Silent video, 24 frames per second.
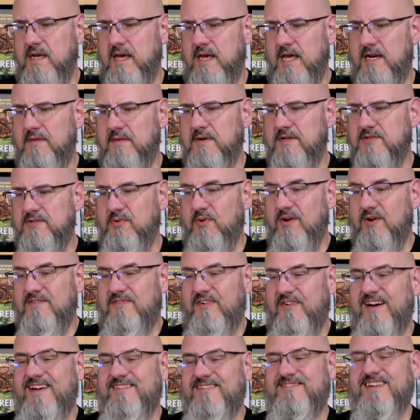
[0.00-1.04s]
Out of my
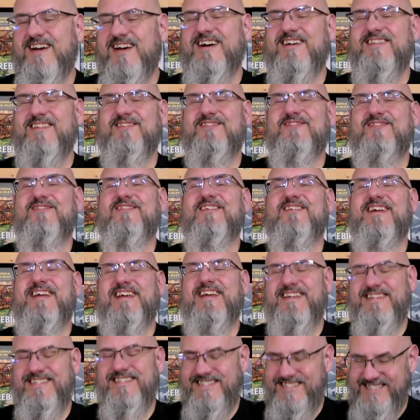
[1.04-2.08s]
$25
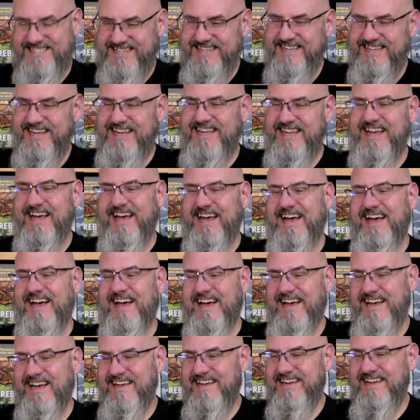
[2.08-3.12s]
range.
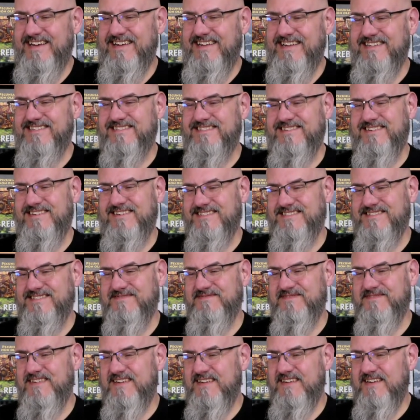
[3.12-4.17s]
That's
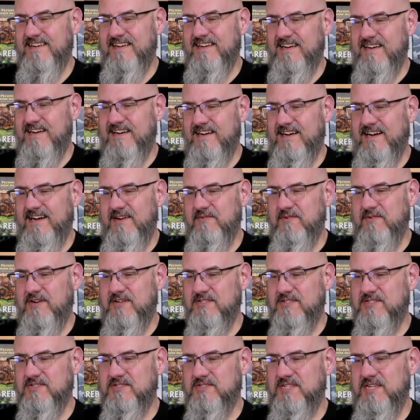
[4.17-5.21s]
awesome. I would
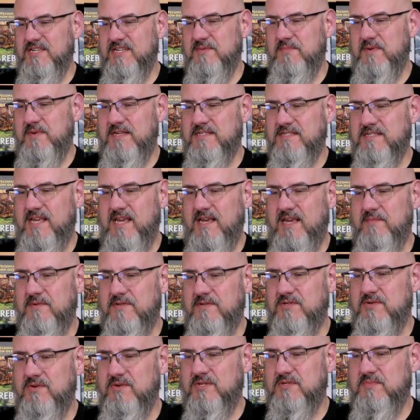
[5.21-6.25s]
also say the base game
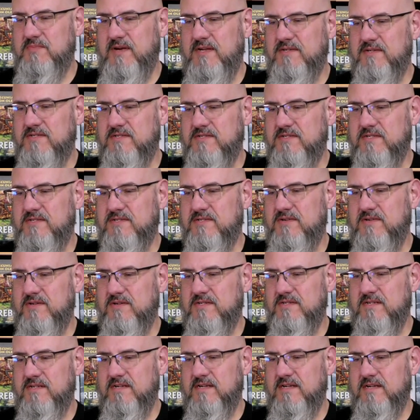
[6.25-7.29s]
and 2 expansions is
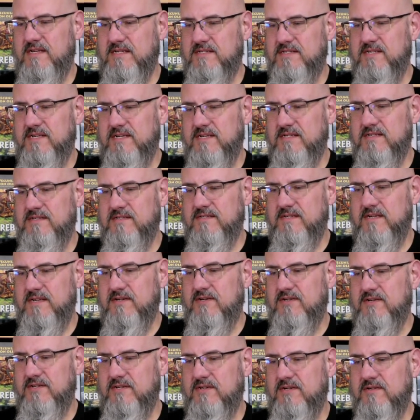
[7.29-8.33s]
a
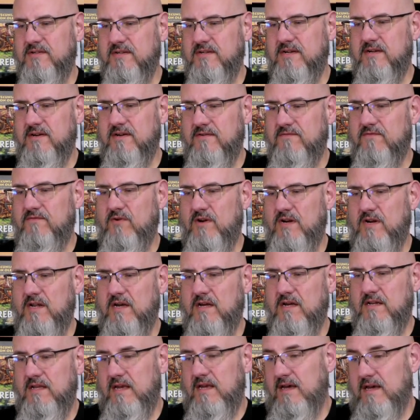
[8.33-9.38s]
good deal at $149.
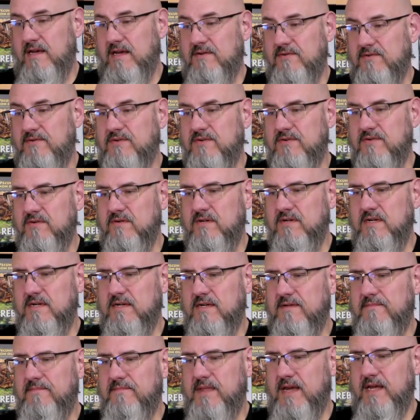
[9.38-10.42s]
Yeah, I do too.
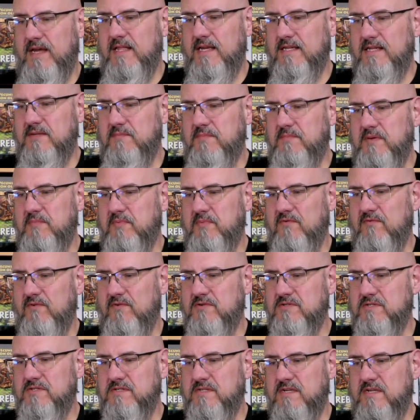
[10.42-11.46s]
I like the people
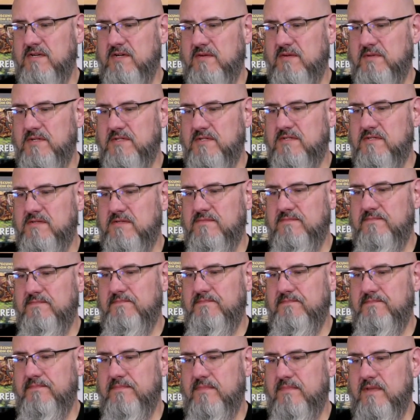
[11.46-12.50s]
versus the helmets.
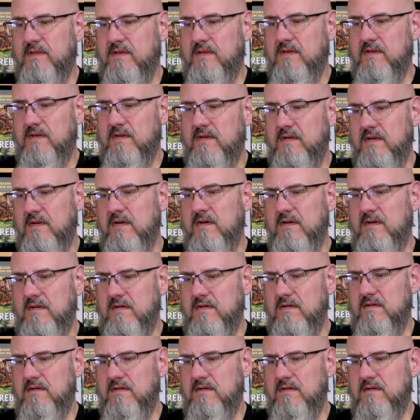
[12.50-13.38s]
Yeah.